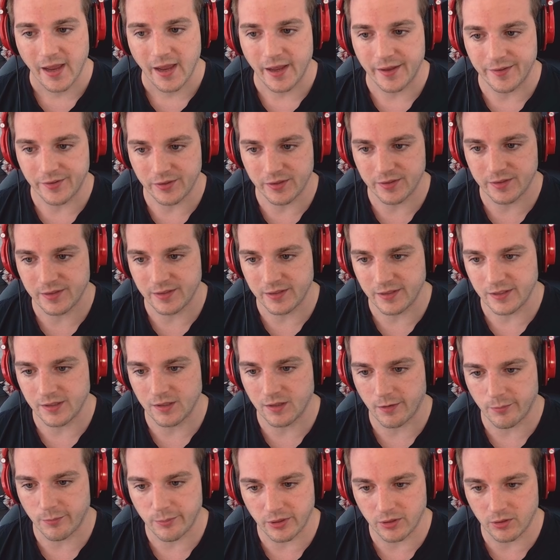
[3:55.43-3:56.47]
As you can see here,
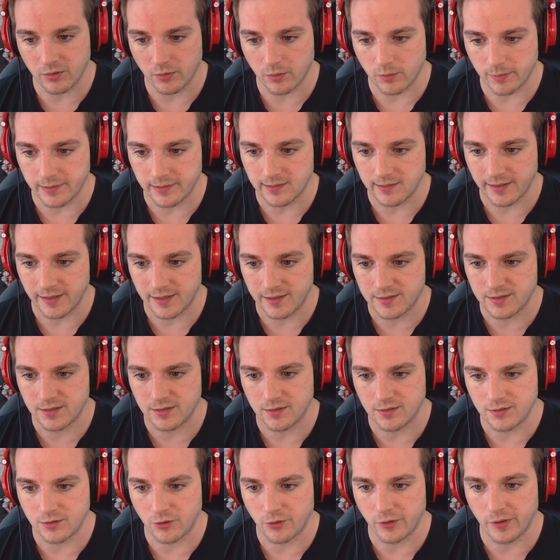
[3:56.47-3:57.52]
I've been a little bit lazy
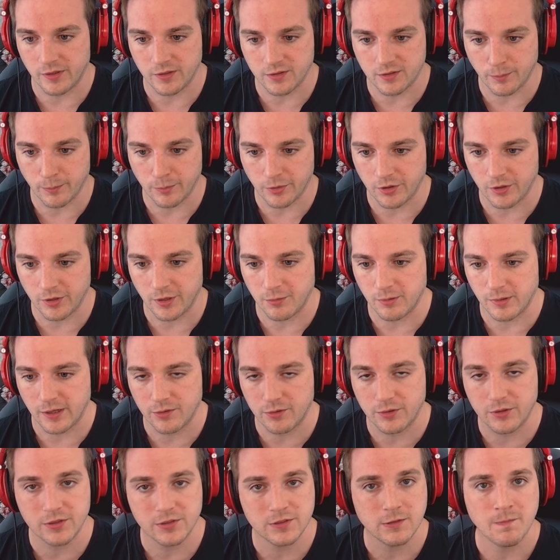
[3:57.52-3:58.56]
and thrown in some 30
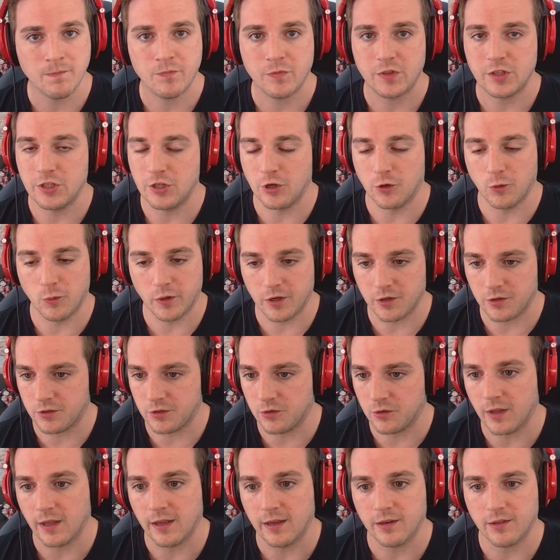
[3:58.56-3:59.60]
rounders. You don't want to do
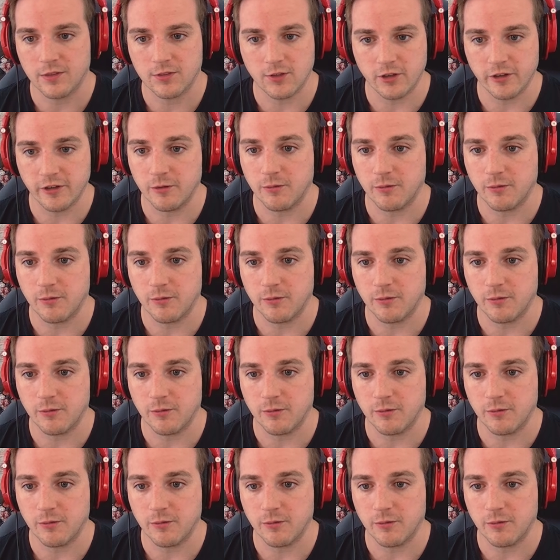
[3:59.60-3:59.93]
that. 30